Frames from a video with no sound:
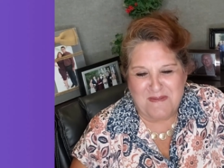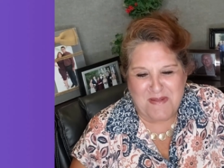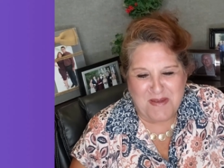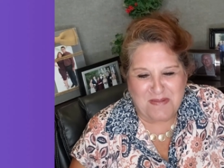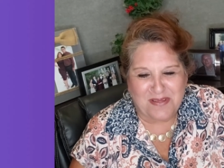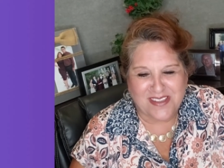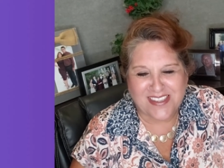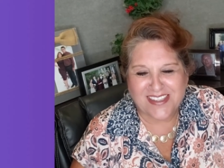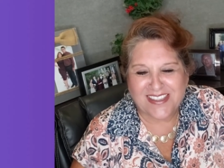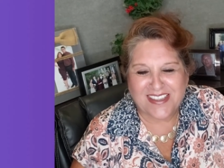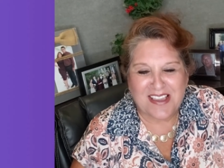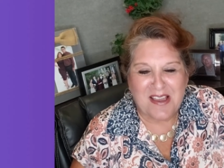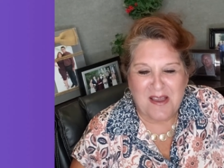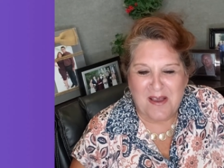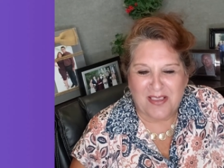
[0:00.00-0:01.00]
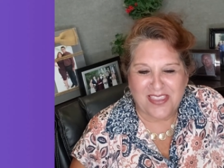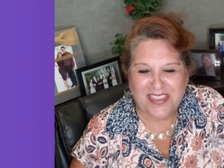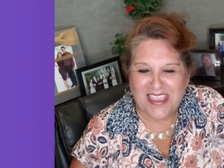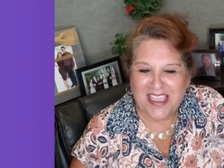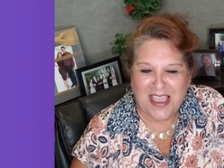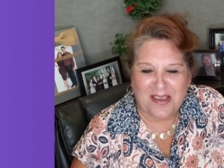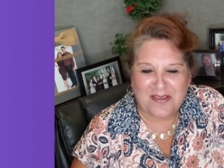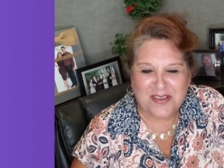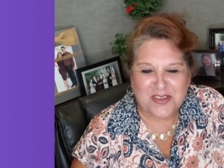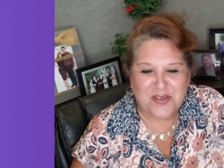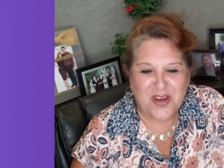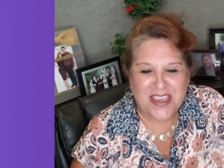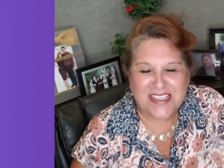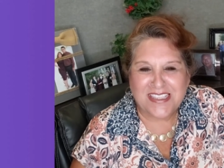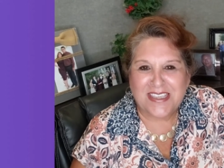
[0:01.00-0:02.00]
want people to think I was
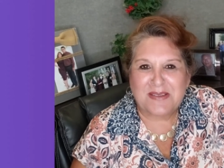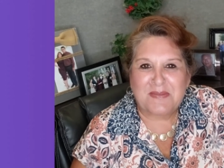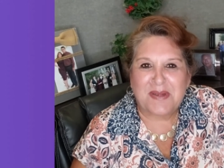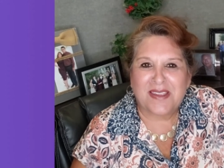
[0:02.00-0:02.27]
crazy.